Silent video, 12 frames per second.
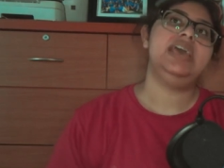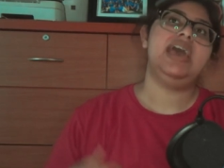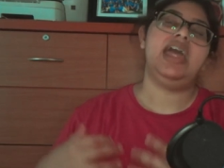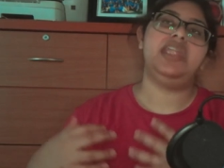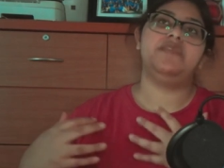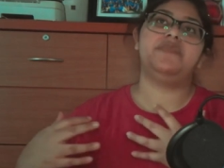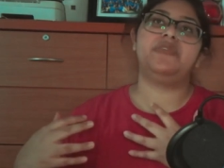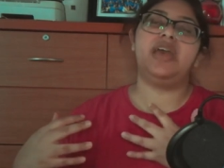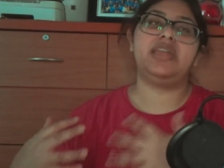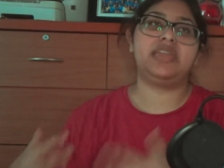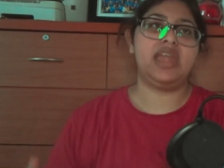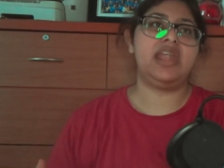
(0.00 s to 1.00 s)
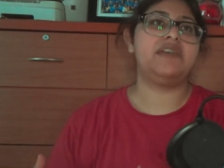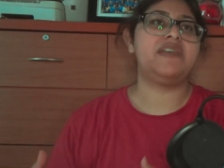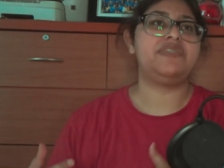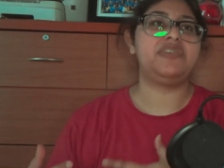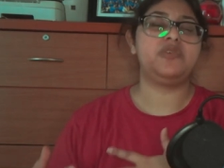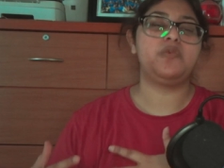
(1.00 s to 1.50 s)
And again, I
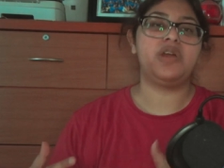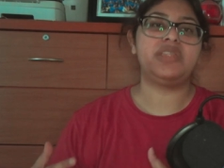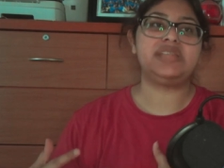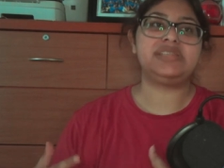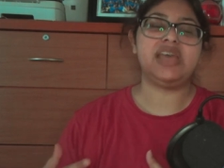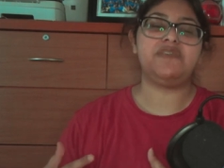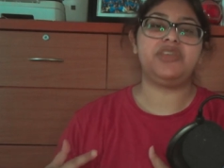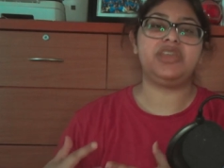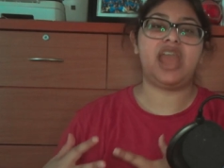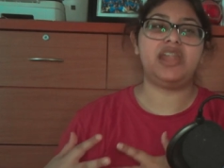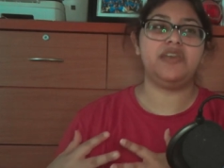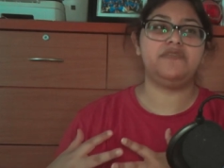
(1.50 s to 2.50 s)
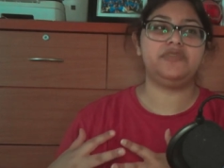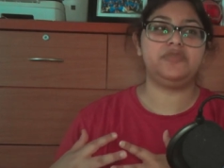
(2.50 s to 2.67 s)
think the one that's definitely kind of